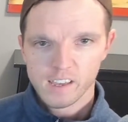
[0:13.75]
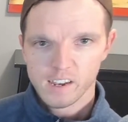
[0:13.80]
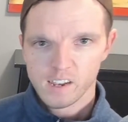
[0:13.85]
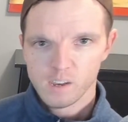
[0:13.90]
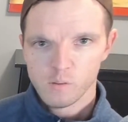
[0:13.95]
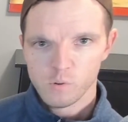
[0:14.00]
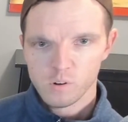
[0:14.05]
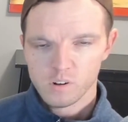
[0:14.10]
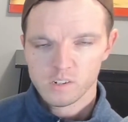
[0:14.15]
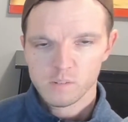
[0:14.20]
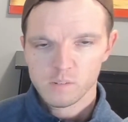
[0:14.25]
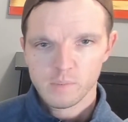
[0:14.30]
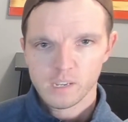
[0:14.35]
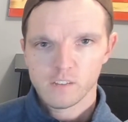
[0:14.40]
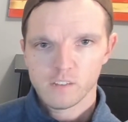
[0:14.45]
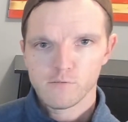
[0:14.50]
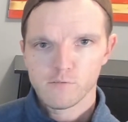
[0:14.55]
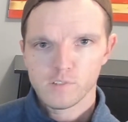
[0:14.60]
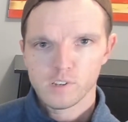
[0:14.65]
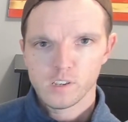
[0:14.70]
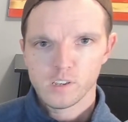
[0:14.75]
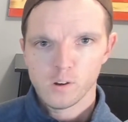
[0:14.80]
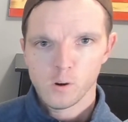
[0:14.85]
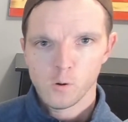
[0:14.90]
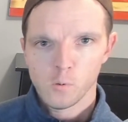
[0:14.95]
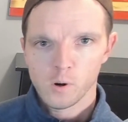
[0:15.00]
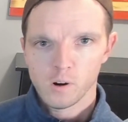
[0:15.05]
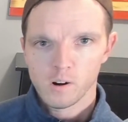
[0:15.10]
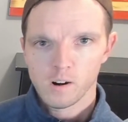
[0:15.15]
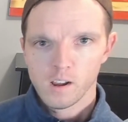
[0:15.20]
And I wanted to make a video
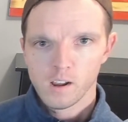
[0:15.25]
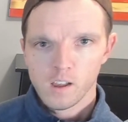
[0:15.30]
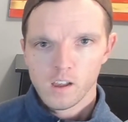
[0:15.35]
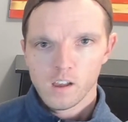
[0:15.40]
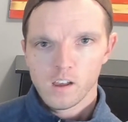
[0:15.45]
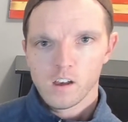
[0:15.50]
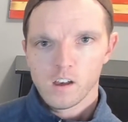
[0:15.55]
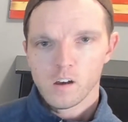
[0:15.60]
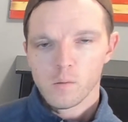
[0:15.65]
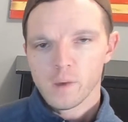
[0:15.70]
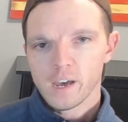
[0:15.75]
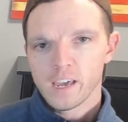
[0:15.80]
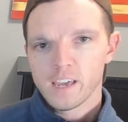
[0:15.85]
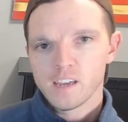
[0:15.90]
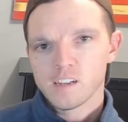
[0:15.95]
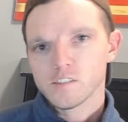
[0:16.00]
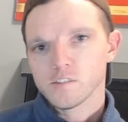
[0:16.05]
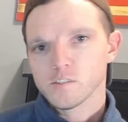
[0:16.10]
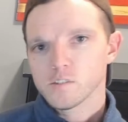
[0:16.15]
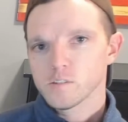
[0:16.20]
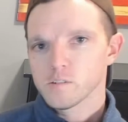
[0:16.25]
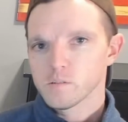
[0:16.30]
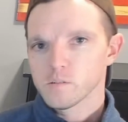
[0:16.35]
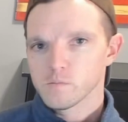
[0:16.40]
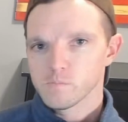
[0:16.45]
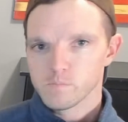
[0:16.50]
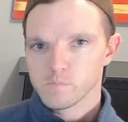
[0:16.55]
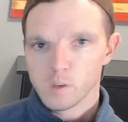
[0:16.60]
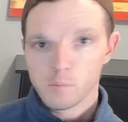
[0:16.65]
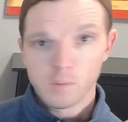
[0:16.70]
where um, I answer
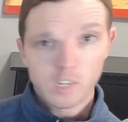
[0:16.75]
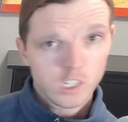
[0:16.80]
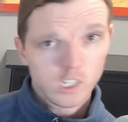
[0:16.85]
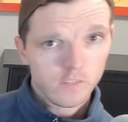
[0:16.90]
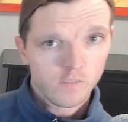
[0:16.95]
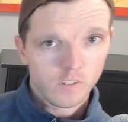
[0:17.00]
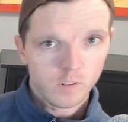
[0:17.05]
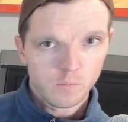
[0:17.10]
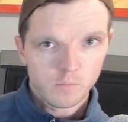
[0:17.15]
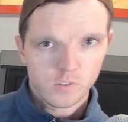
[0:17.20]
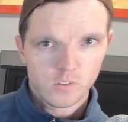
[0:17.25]
a bunch of them.